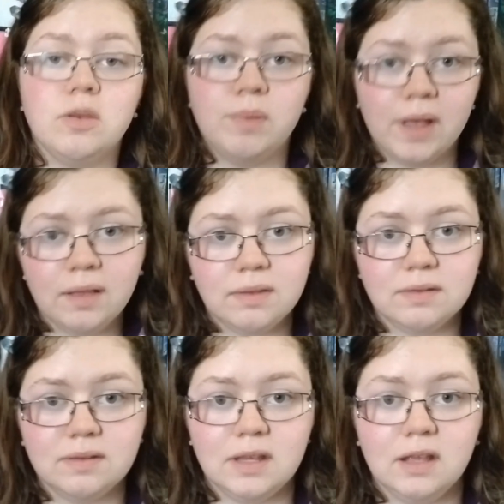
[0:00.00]
You plant the
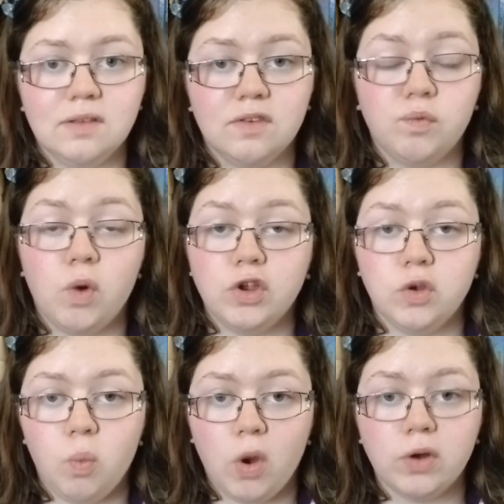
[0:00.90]
seeds of what
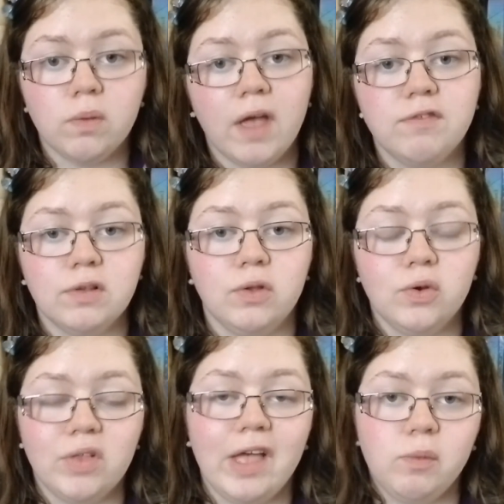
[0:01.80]
you want your life to
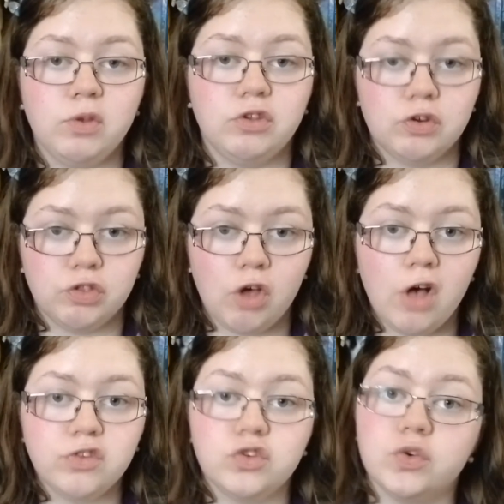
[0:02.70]
look like with your
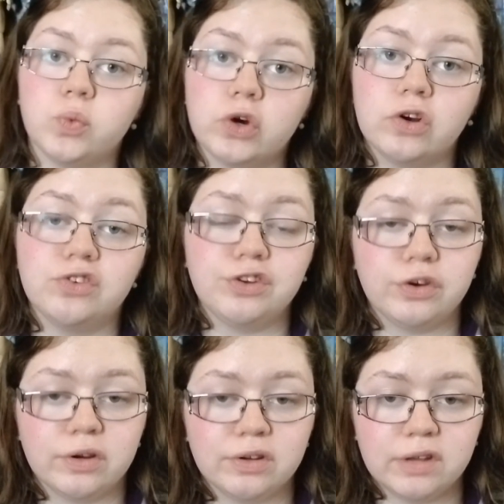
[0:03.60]
thoughts, your words, and
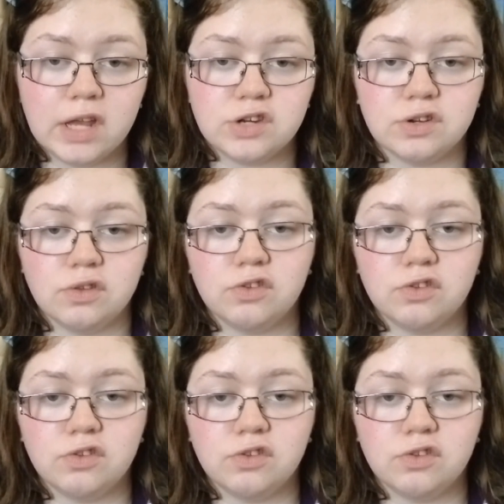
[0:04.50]
your intentions.